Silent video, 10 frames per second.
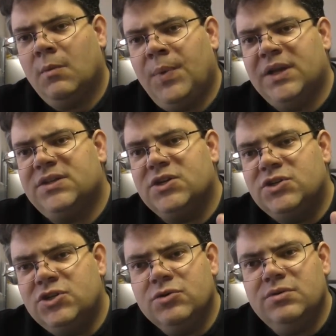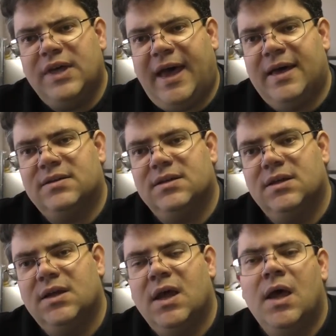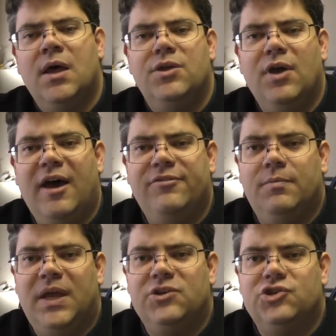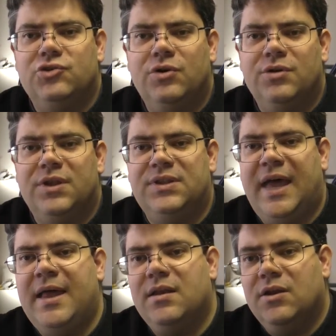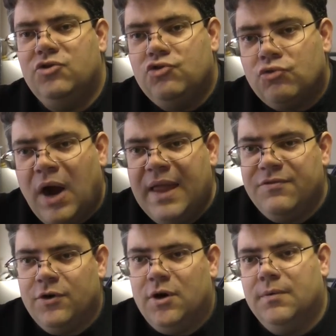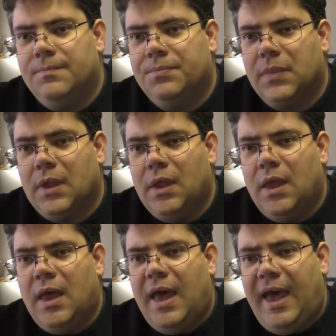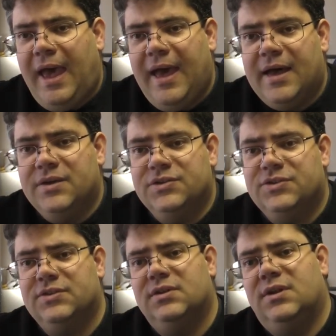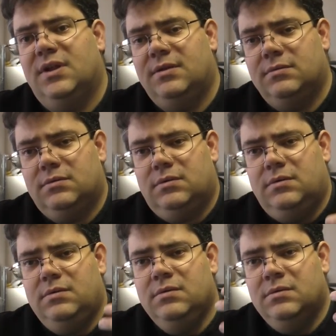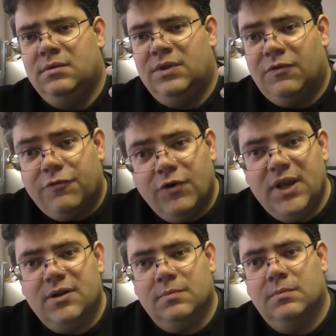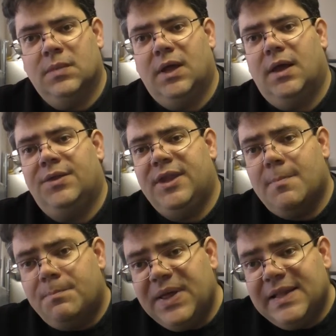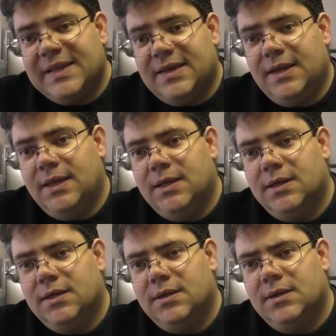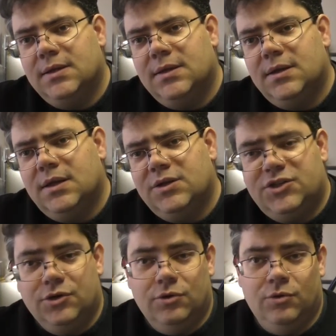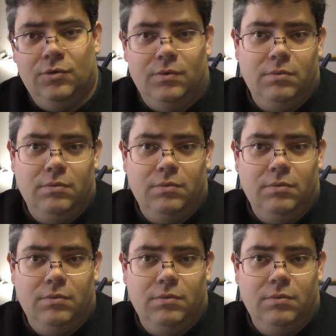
But to do that, you have to make sure that that driver has the freedom and the ability to